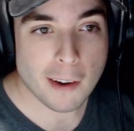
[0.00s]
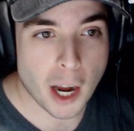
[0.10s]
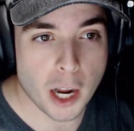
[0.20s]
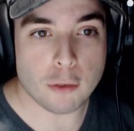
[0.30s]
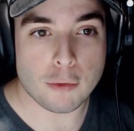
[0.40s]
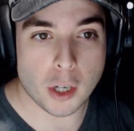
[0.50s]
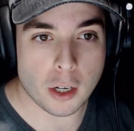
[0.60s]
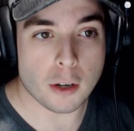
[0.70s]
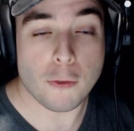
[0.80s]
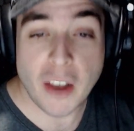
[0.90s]
kind
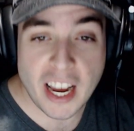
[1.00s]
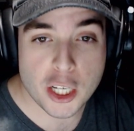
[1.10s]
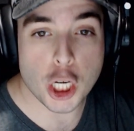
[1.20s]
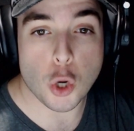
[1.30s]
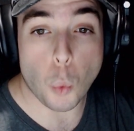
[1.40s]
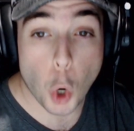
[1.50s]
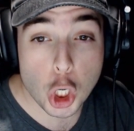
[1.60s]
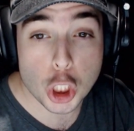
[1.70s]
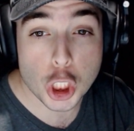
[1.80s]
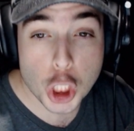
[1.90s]
of fades into
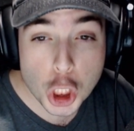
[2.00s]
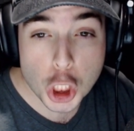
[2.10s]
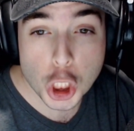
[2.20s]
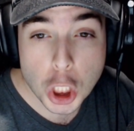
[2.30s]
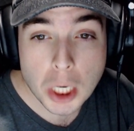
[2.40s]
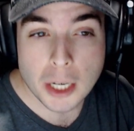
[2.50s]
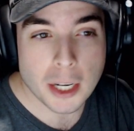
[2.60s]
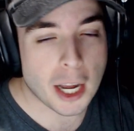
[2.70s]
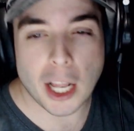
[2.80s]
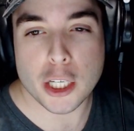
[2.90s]
words,
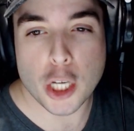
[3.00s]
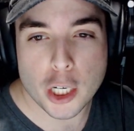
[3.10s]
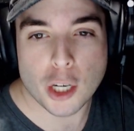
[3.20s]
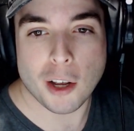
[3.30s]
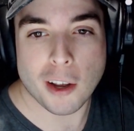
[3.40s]
kind of lets it